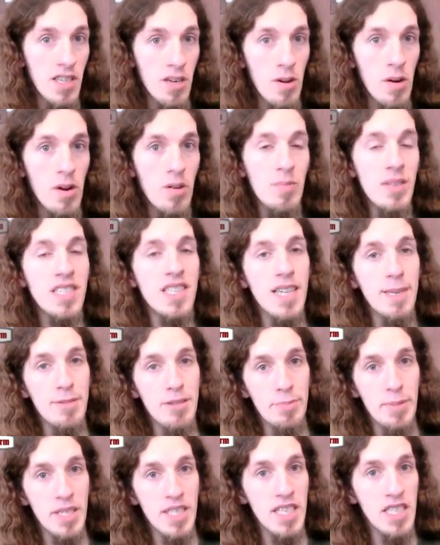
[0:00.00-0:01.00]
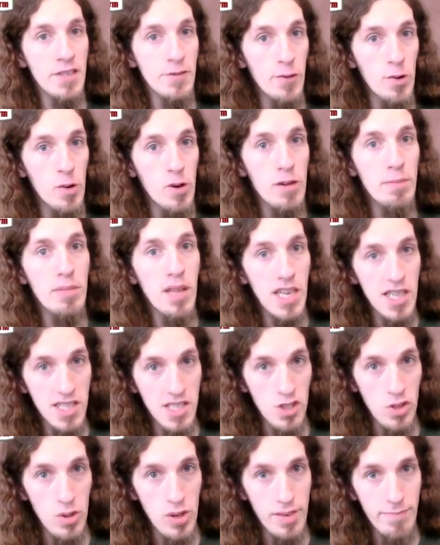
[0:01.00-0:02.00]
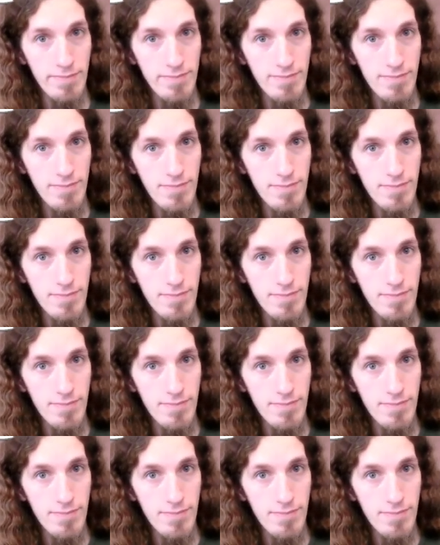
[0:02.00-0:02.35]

own with Subspecies 4 Bloodstorm.